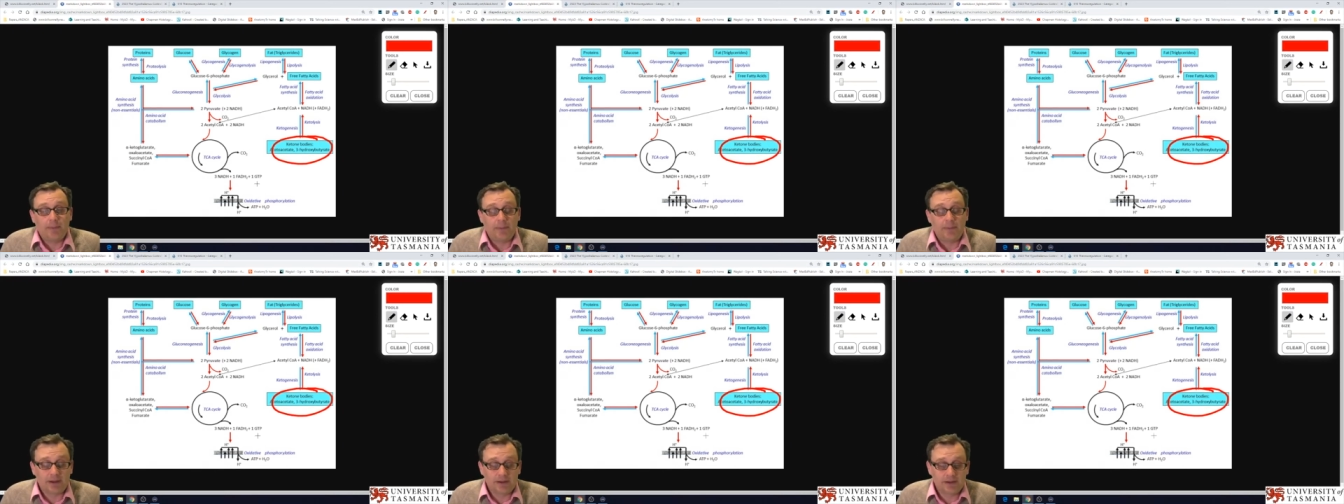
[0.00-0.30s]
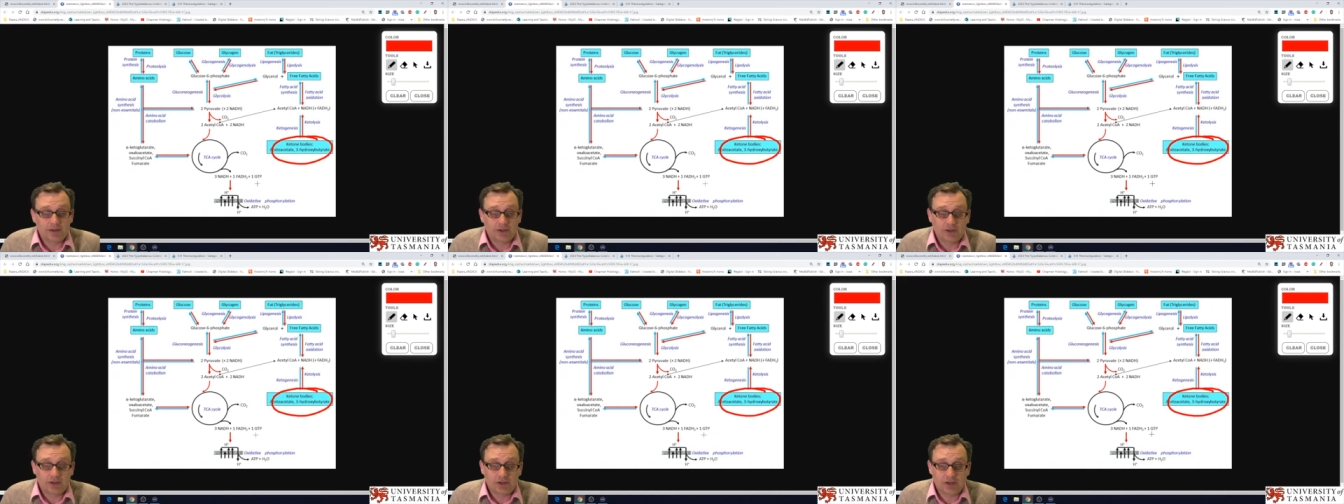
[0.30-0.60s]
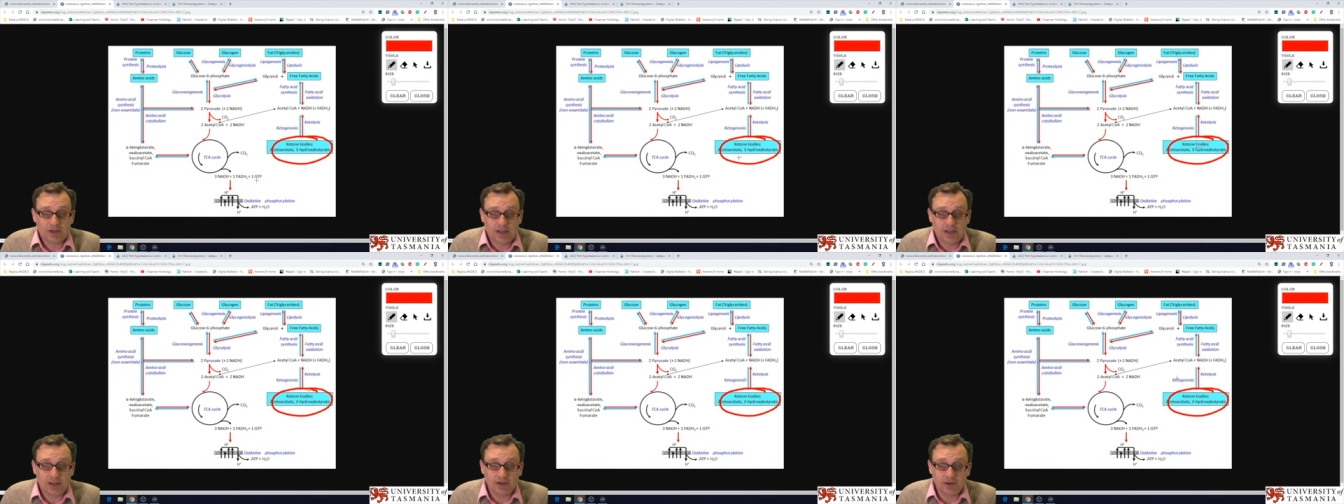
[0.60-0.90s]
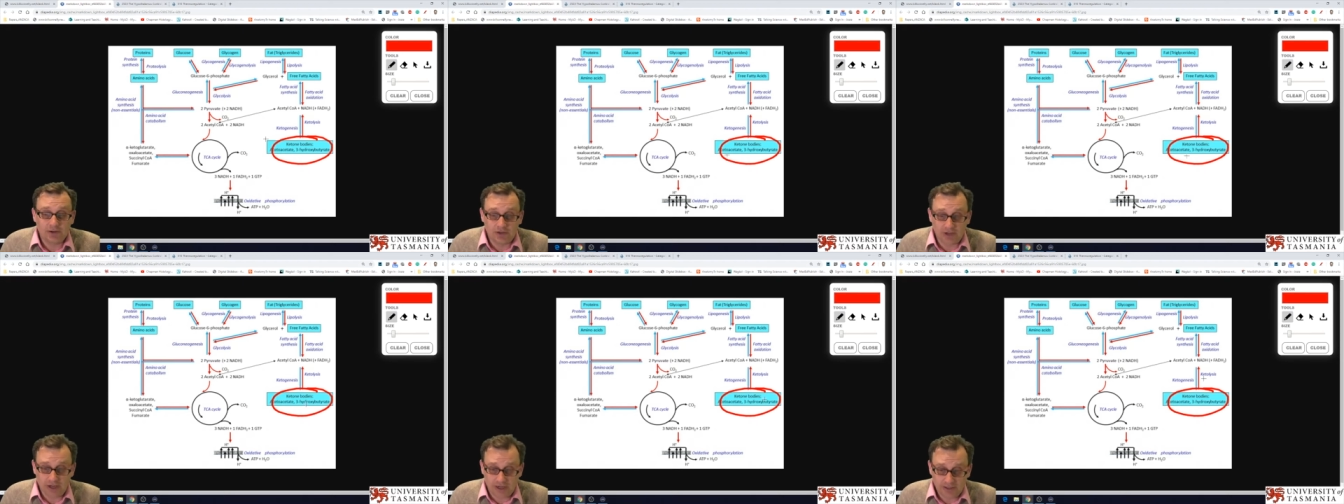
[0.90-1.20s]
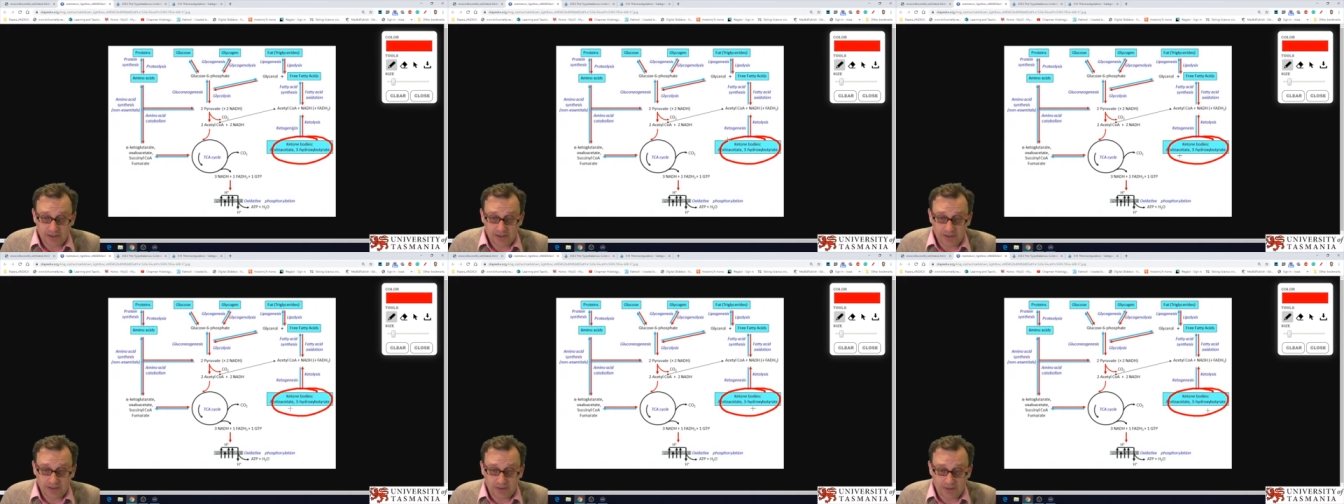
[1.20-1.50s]
how much
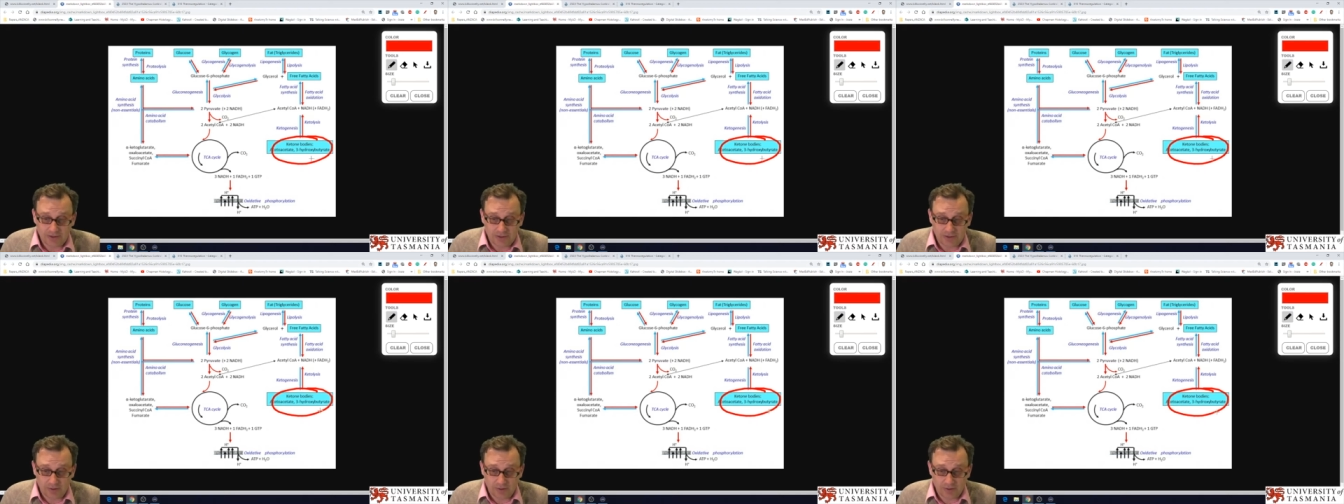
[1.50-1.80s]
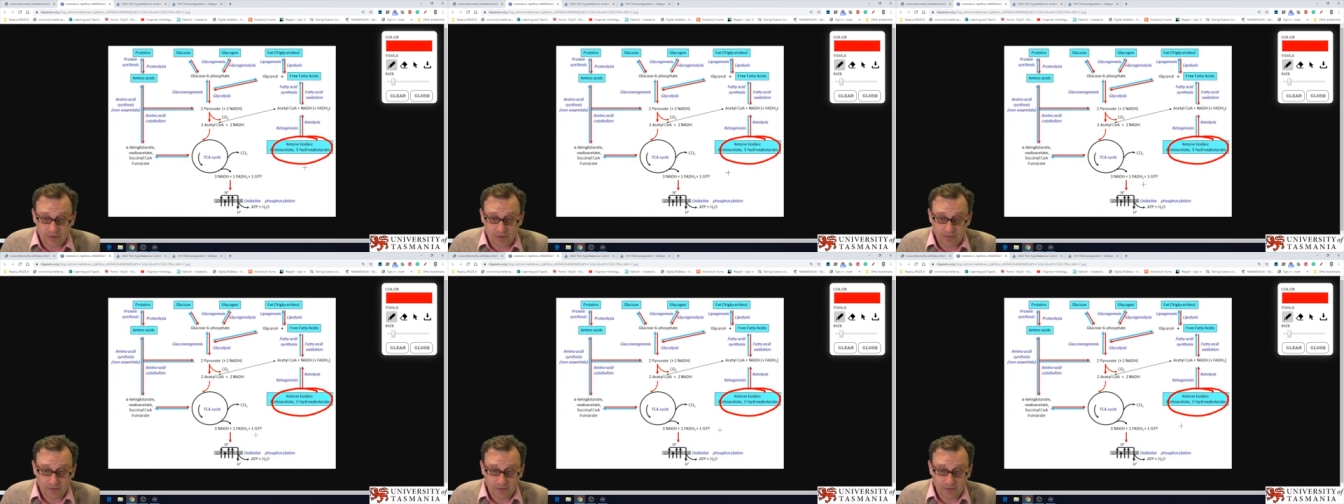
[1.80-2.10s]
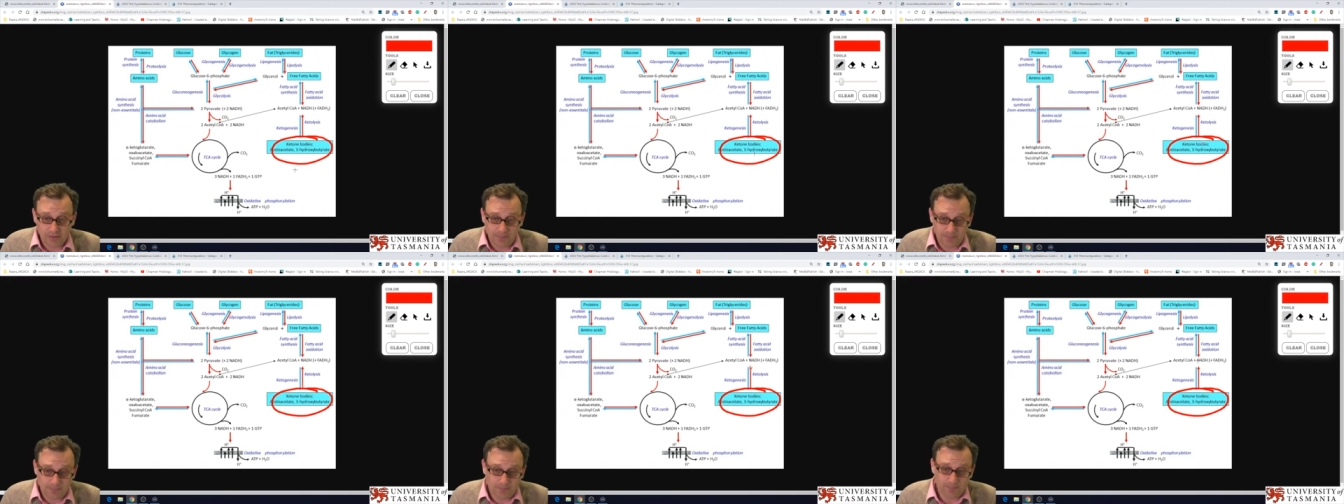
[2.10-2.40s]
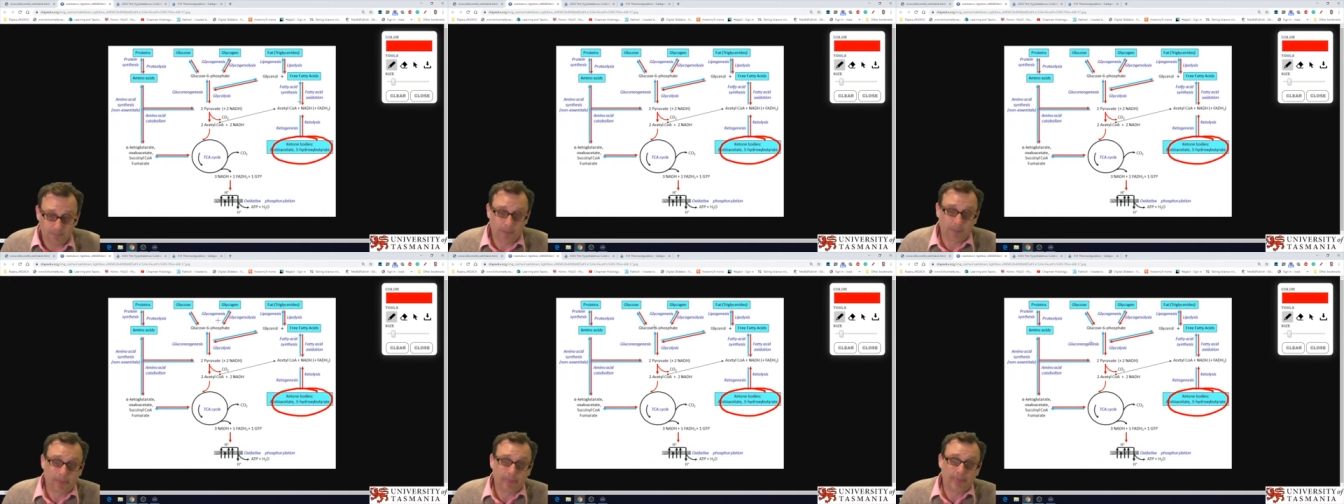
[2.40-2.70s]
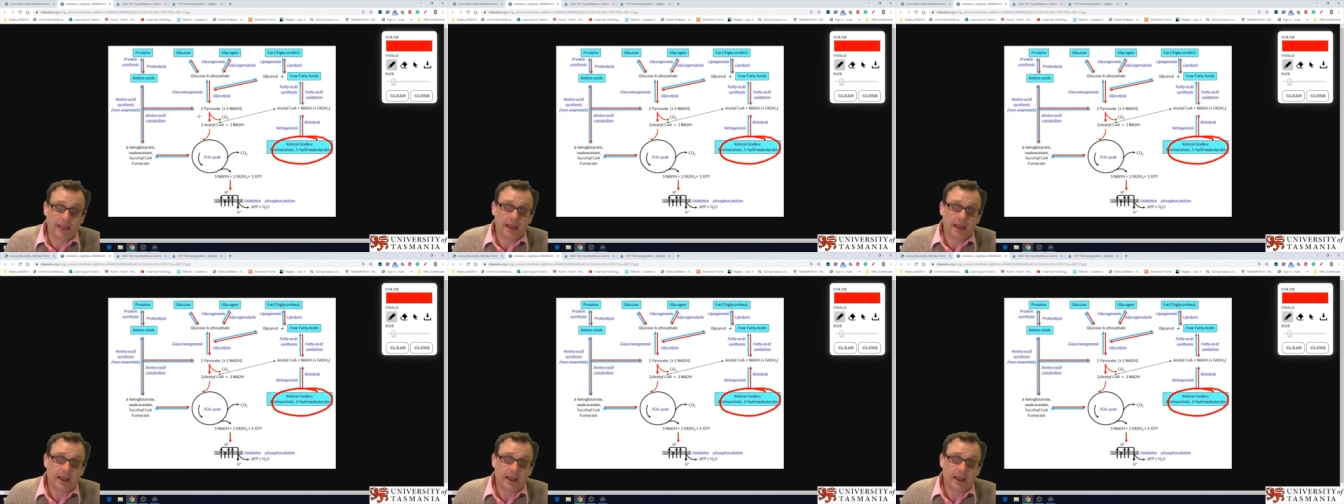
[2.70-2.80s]
ketogenesis you're going through.